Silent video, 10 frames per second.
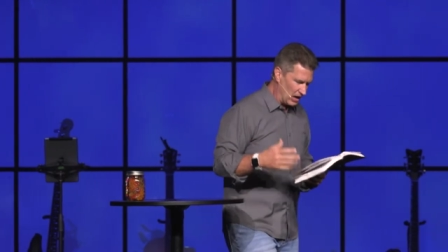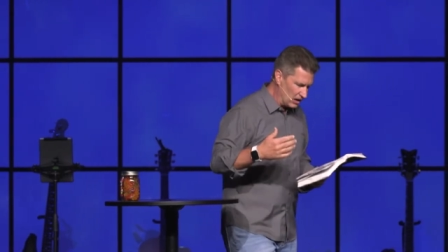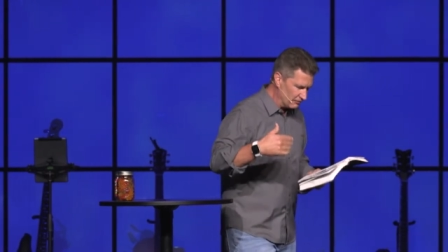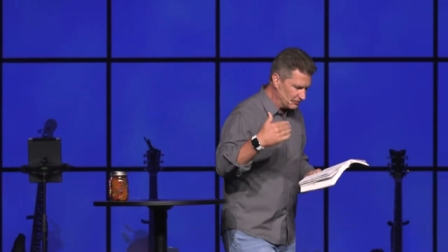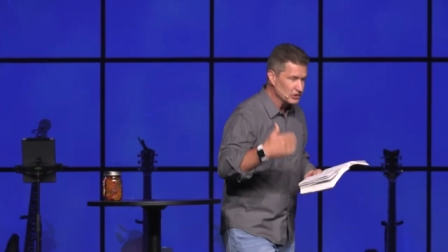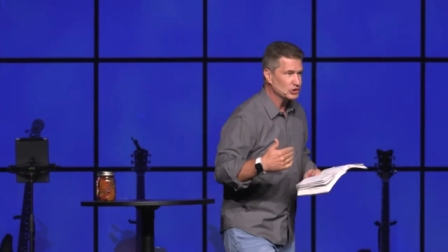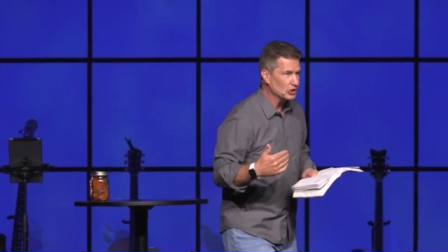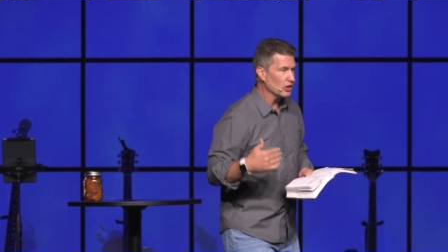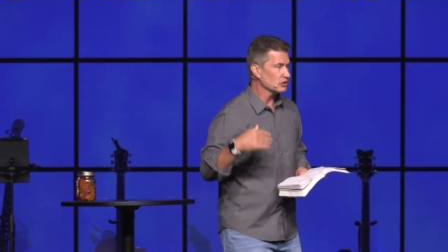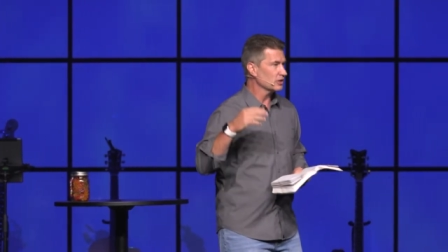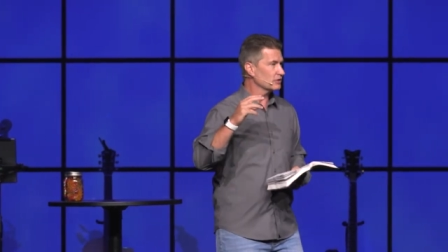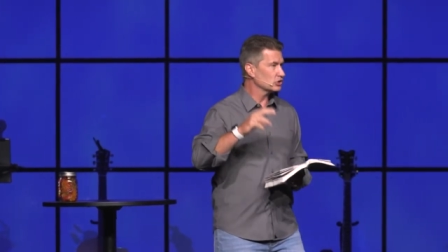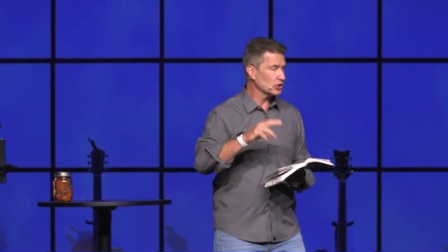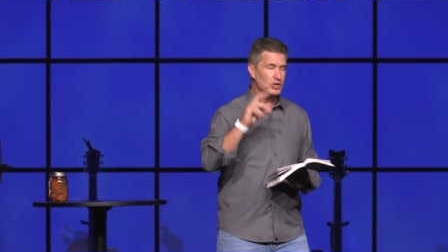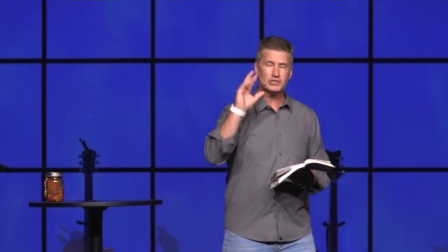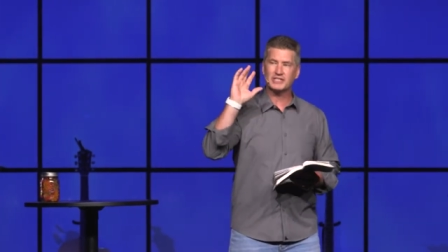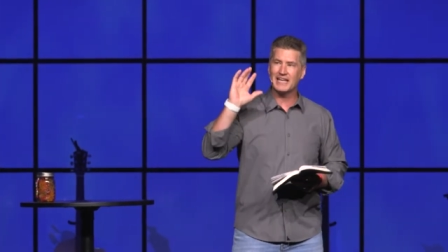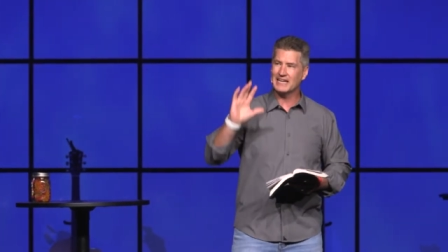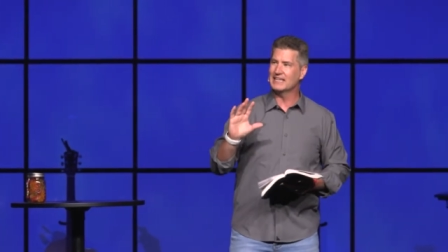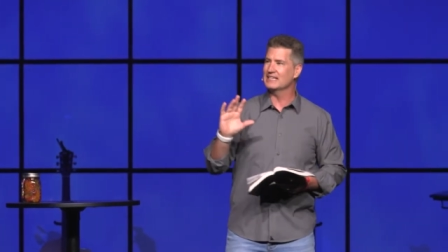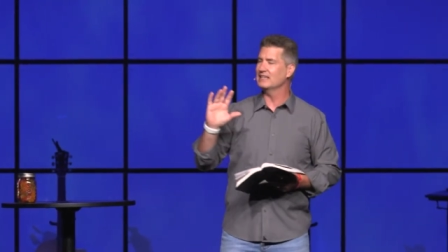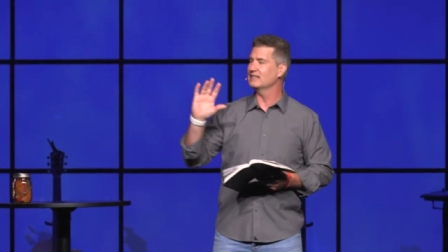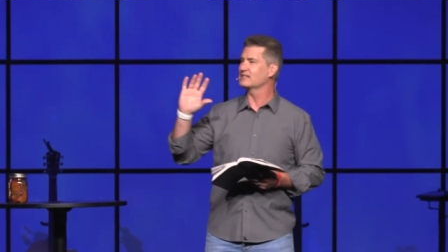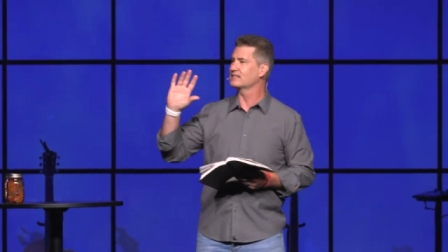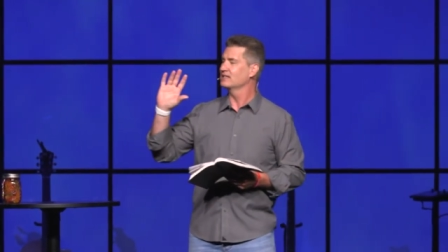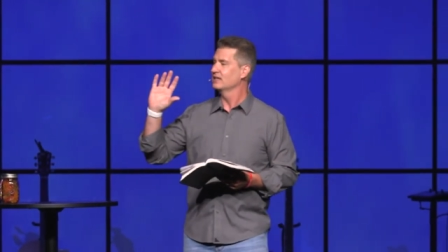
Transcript: of the church, of a church that is